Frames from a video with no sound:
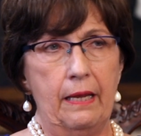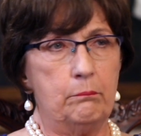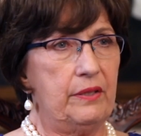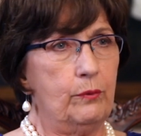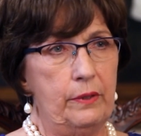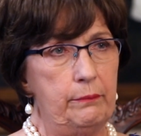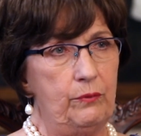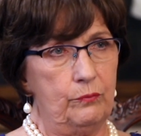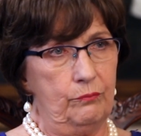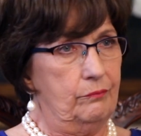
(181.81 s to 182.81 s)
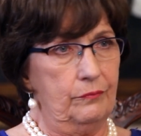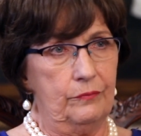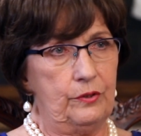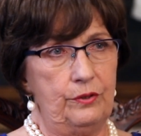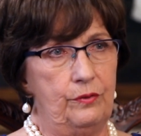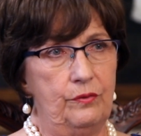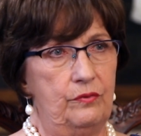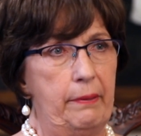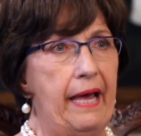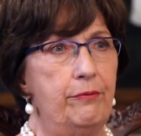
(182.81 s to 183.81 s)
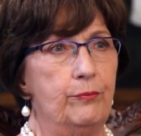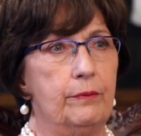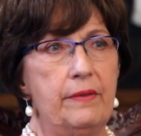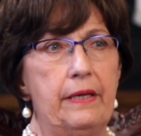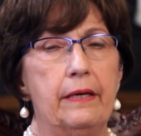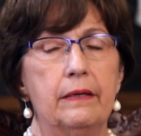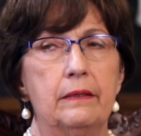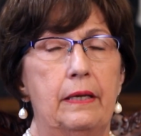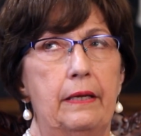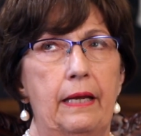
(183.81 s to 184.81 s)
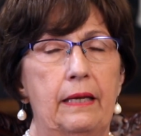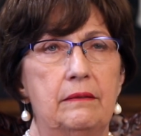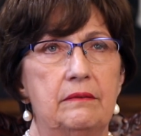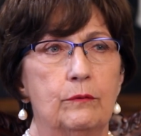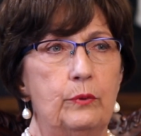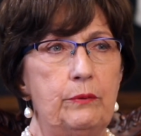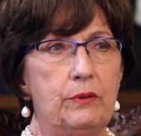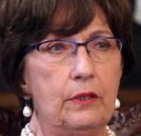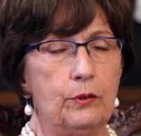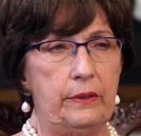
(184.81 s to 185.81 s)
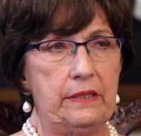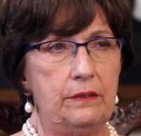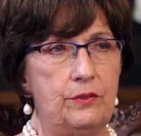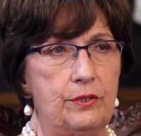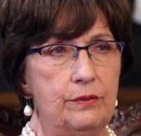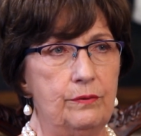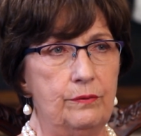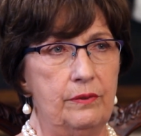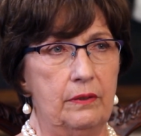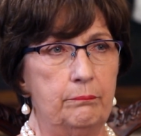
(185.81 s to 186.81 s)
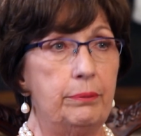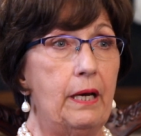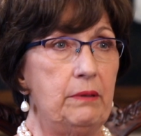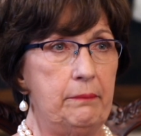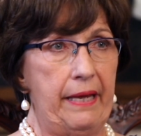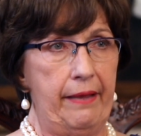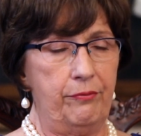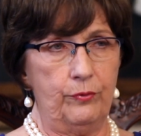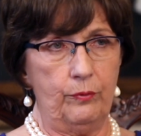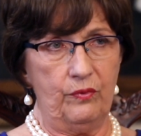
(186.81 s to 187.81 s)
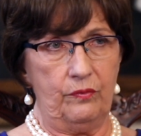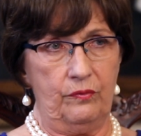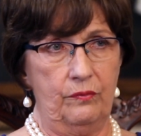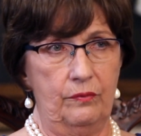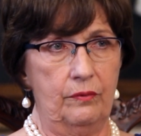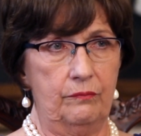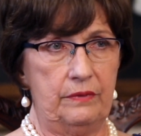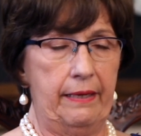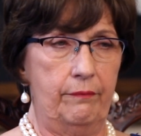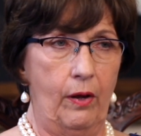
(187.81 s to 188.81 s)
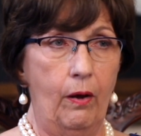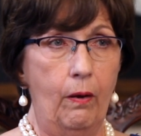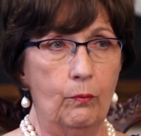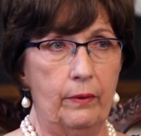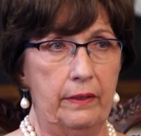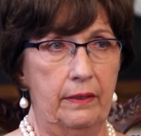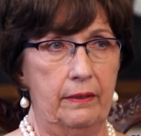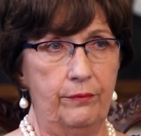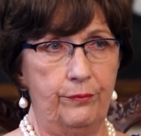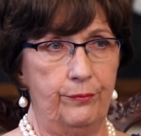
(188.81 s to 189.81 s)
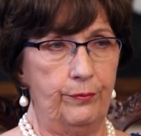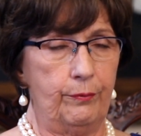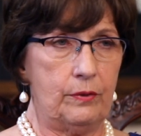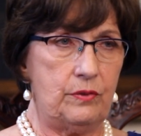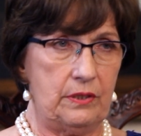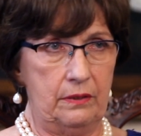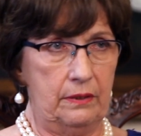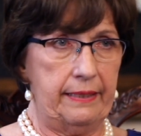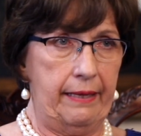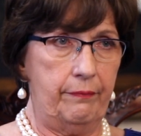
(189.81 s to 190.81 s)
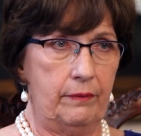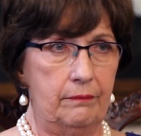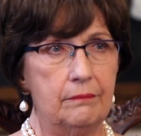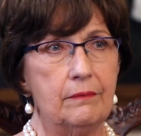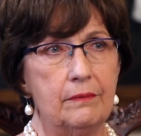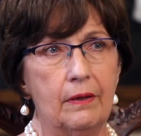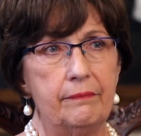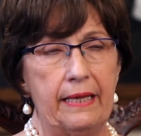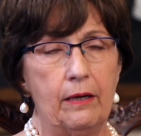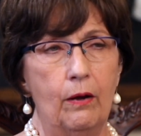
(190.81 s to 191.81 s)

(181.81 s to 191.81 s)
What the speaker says: but the women couldn't use the bathroom there, and so we would go into the public bathrooms down the hall, through the rotunda and down that